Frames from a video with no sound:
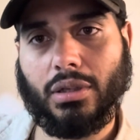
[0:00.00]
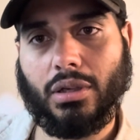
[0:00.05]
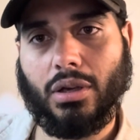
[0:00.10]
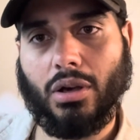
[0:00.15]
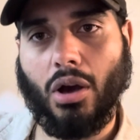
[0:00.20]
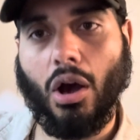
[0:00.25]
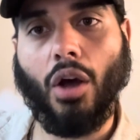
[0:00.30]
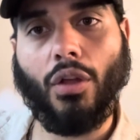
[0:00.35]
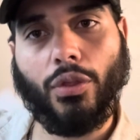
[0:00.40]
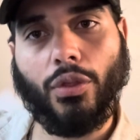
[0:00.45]

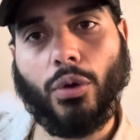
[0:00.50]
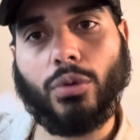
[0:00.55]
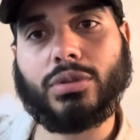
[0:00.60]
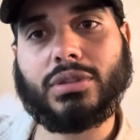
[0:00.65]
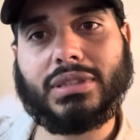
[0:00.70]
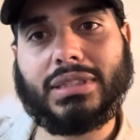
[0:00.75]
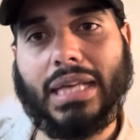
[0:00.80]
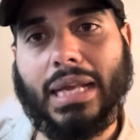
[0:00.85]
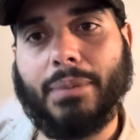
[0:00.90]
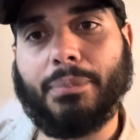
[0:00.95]
on those
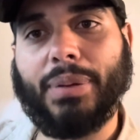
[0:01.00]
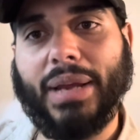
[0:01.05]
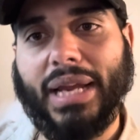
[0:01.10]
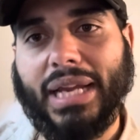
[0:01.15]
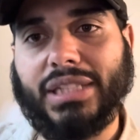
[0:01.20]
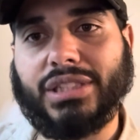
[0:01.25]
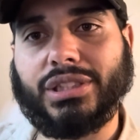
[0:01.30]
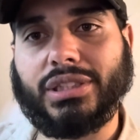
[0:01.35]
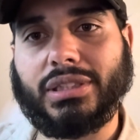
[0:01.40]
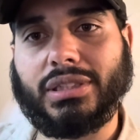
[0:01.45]
10
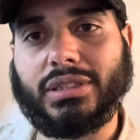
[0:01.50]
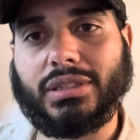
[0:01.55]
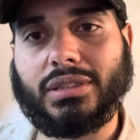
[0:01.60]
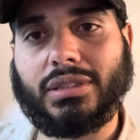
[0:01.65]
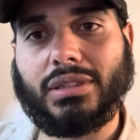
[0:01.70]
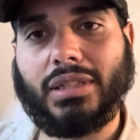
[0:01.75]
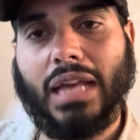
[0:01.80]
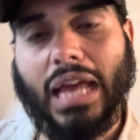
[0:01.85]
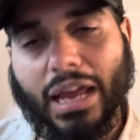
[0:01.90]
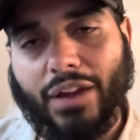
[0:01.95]
pages
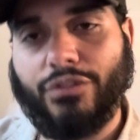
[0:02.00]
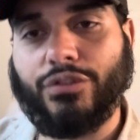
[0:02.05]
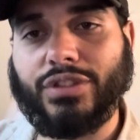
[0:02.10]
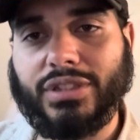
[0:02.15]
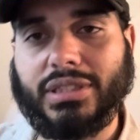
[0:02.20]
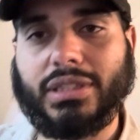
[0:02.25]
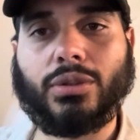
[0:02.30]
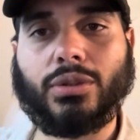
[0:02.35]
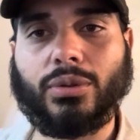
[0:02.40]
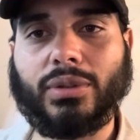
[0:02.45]
every
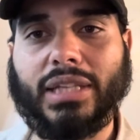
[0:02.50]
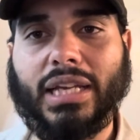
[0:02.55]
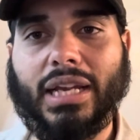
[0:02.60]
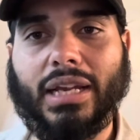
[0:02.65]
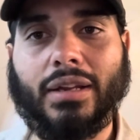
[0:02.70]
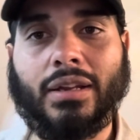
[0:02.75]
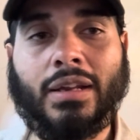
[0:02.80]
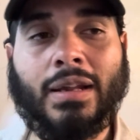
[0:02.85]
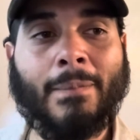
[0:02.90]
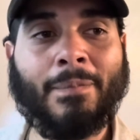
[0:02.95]
single
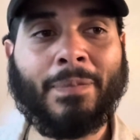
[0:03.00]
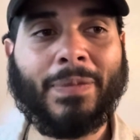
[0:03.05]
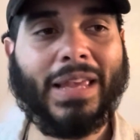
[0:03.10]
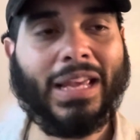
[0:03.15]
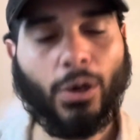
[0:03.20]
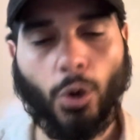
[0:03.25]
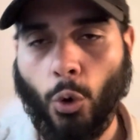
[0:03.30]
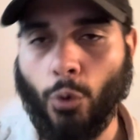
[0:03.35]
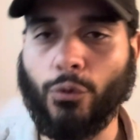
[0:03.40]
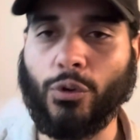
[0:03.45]
day.
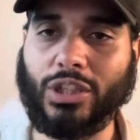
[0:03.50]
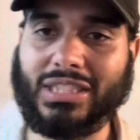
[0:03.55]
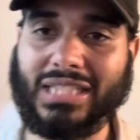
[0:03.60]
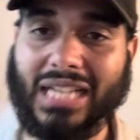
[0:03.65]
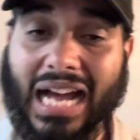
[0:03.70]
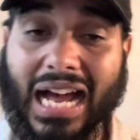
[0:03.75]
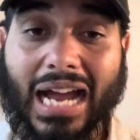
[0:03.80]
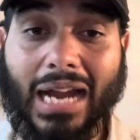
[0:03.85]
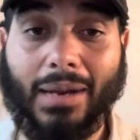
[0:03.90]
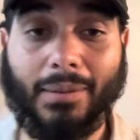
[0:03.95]
And over
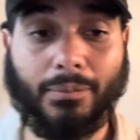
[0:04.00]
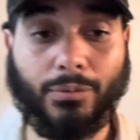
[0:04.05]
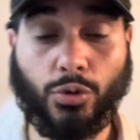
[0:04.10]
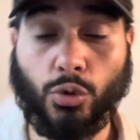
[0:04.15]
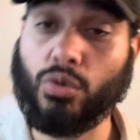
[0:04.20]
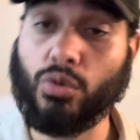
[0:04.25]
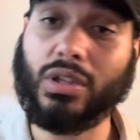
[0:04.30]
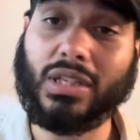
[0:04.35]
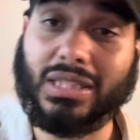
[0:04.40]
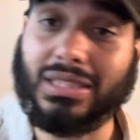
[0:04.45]
time,
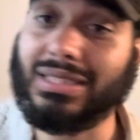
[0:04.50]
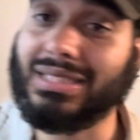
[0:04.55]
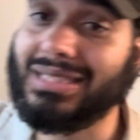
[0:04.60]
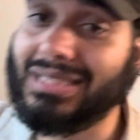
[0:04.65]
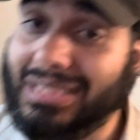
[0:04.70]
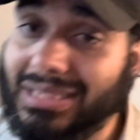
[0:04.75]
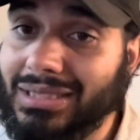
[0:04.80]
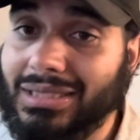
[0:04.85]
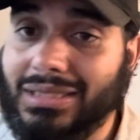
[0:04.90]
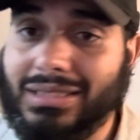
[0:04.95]
through the
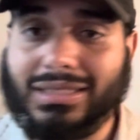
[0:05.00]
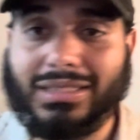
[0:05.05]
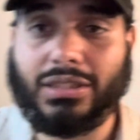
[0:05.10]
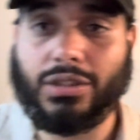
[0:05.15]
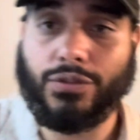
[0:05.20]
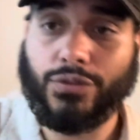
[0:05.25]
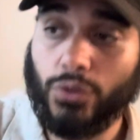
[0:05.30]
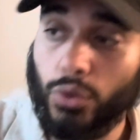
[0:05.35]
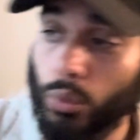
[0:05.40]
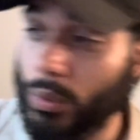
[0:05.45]
consistency
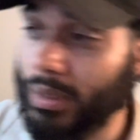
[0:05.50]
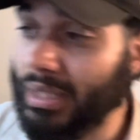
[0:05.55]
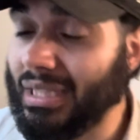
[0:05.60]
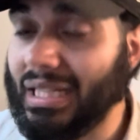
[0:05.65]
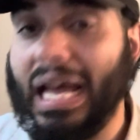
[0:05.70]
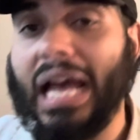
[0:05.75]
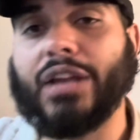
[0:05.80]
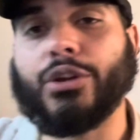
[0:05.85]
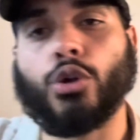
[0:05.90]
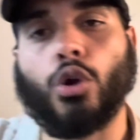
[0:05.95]
of doing
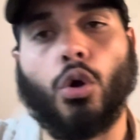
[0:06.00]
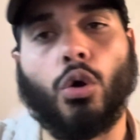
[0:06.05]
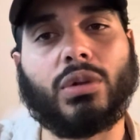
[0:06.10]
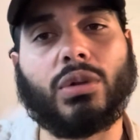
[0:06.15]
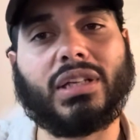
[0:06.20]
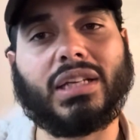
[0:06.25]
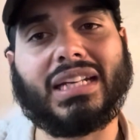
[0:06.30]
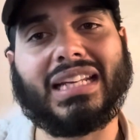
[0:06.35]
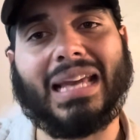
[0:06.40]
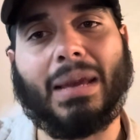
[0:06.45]
that, you're
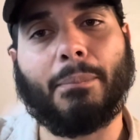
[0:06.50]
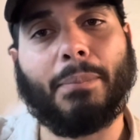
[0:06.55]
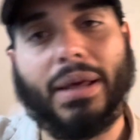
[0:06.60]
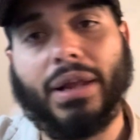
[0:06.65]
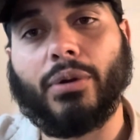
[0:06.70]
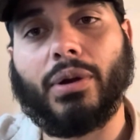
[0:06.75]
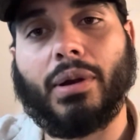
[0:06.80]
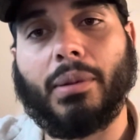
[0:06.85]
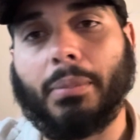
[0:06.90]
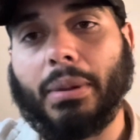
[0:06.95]
only going to get
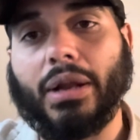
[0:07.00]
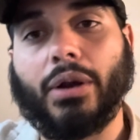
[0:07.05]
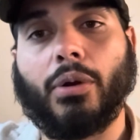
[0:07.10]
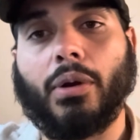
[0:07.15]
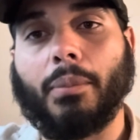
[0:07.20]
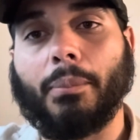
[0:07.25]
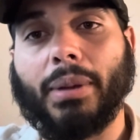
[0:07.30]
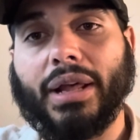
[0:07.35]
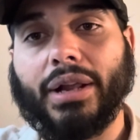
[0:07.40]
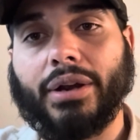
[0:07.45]
better and better
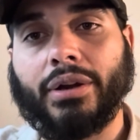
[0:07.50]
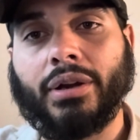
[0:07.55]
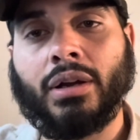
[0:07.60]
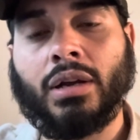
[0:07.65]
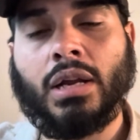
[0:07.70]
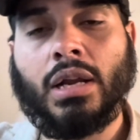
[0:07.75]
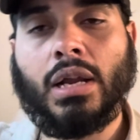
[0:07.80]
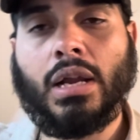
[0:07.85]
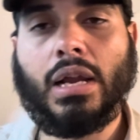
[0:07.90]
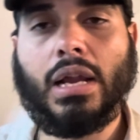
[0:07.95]
and better.
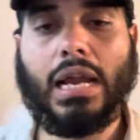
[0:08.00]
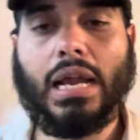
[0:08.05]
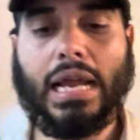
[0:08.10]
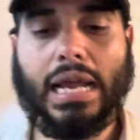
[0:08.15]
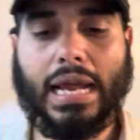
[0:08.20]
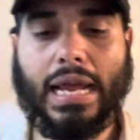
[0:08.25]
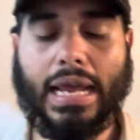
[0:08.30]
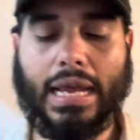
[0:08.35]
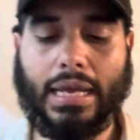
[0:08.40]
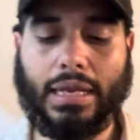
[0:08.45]

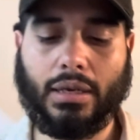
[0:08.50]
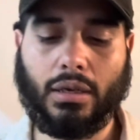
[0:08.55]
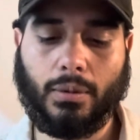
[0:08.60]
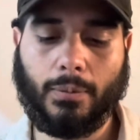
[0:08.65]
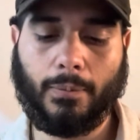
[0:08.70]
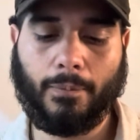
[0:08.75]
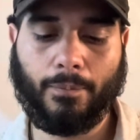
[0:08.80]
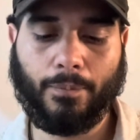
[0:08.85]
And